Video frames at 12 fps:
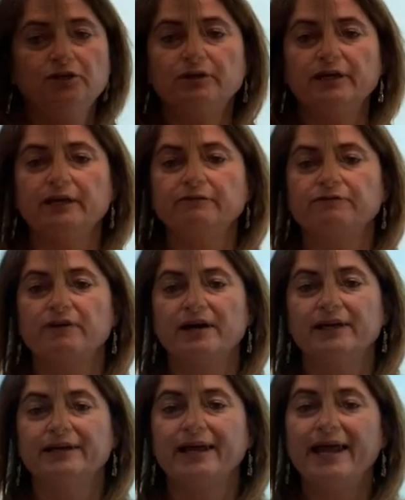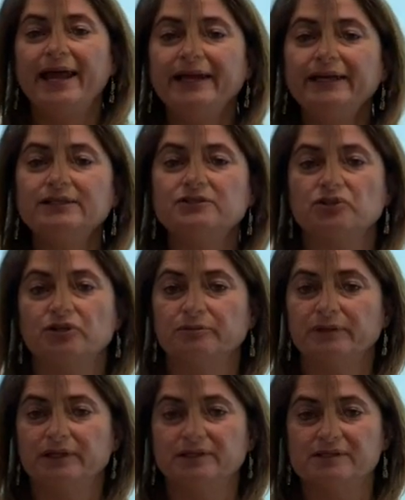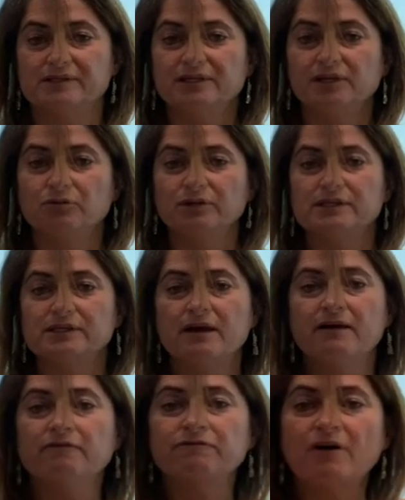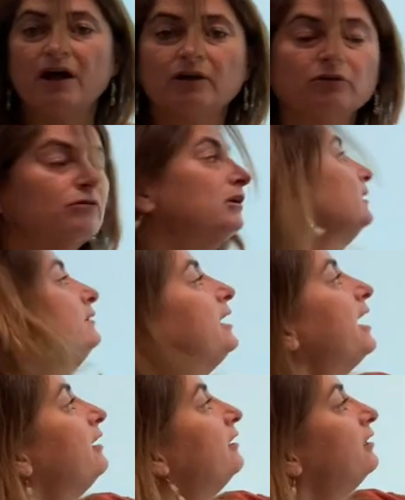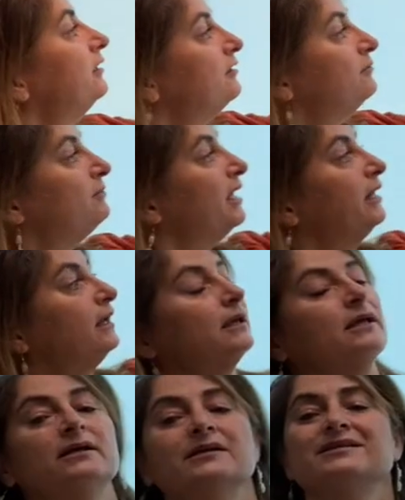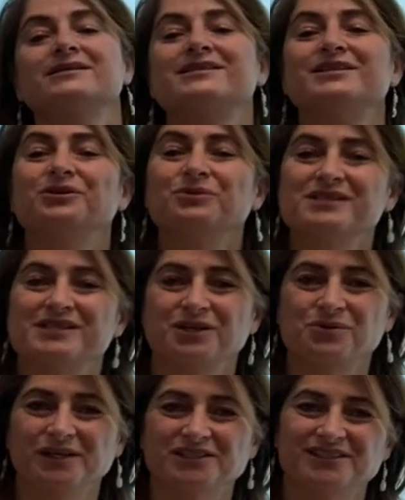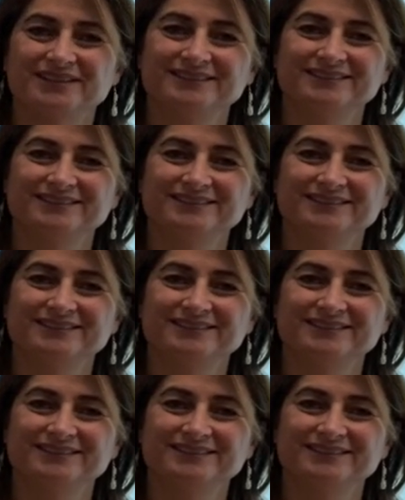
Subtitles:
you can find any term in a sequence following that arithmetic sequence equation.